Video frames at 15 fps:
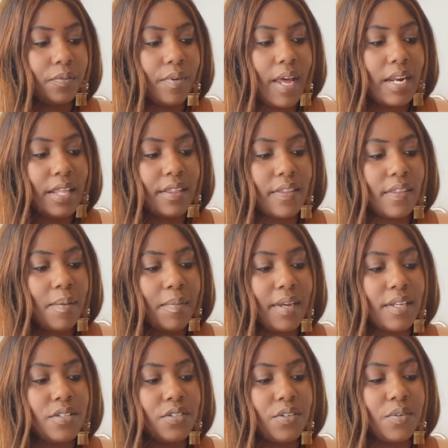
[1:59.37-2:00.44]
Anything that
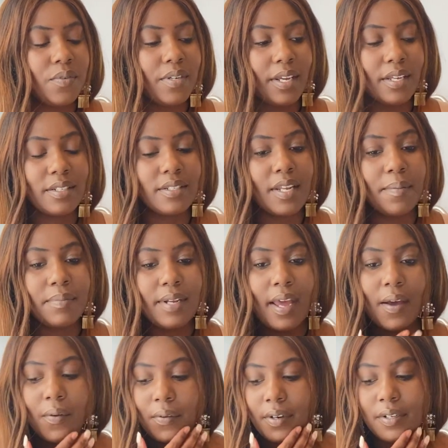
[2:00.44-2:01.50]
makes you take a step
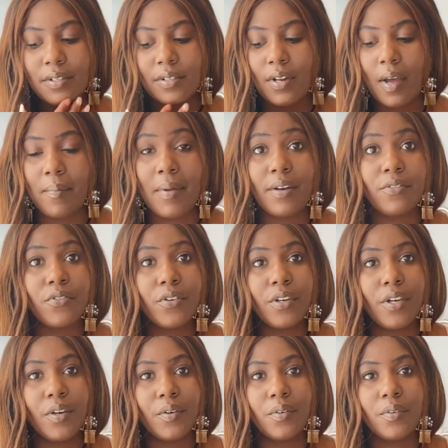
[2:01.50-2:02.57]
down is not meant for you.